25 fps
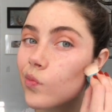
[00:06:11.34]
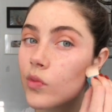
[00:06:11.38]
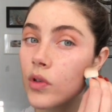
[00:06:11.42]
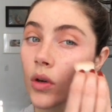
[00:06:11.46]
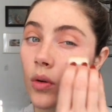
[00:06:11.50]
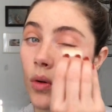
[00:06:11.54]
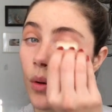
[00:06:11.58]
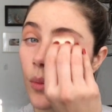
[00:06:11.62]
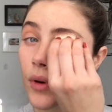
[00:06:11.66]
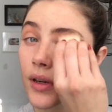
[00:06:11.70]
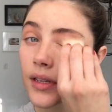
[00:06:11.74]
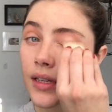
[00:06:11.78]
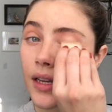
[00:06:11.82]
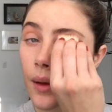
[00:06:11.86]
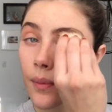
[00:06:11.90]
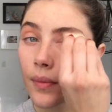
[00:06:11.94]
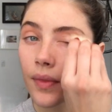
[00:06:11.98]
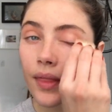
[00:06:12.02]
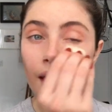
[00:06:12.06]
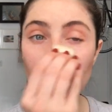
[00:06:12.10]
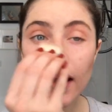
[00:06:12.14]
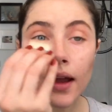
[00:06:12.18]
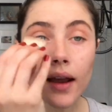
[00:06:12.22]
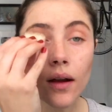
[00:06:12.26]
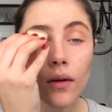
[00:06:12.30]
Do one more time
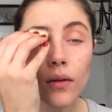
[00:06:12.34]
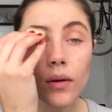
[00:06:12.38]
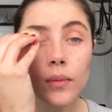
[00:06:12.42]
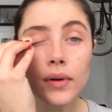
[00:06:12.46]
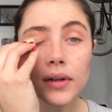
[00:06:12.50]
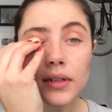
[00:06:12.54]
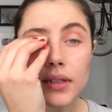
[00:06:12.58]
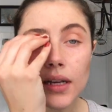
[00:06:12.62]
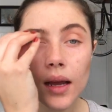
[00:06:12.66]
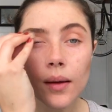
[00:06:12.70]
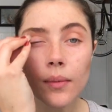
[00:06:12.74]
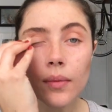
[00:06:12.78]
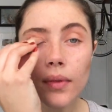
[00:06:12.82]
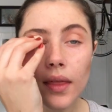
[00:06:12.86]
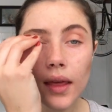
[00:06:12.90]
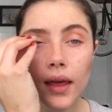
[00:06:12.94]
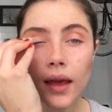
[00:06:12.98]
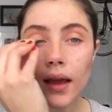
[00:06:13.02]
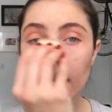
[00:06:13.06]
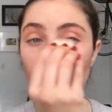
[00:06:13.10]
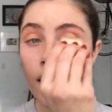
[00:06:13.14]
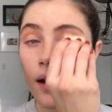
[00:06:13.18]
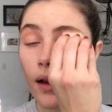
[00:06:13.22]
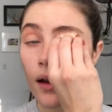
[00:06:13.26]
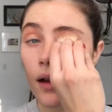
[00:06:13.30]
there, one more time
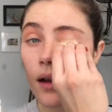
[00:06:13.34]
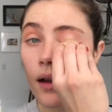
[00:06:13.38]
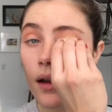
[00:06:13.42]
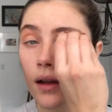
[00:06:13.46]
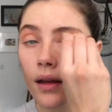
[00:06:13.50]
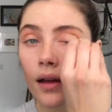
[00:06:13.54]
there.